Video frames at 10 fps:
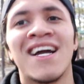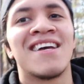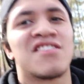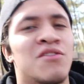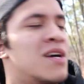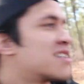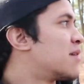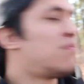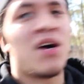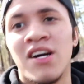So we're at
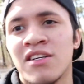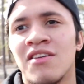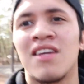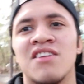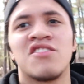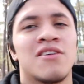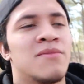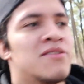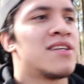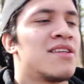the park. You got
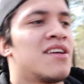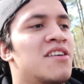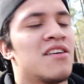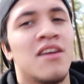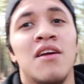Jeremy right there.